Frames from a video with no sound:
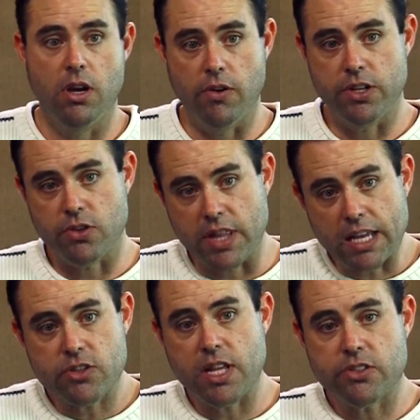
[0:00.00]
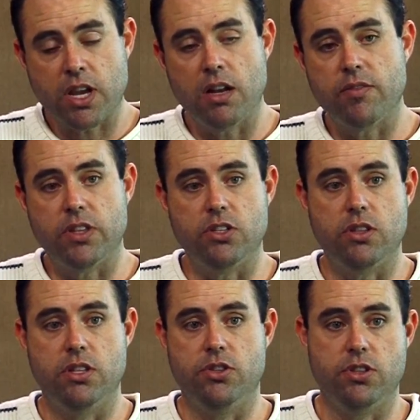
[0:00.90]
All right, so that's kind of
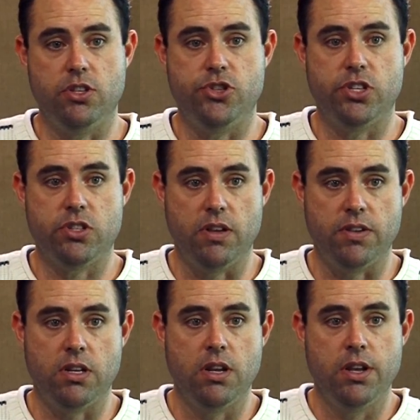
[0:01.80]
the gist of it.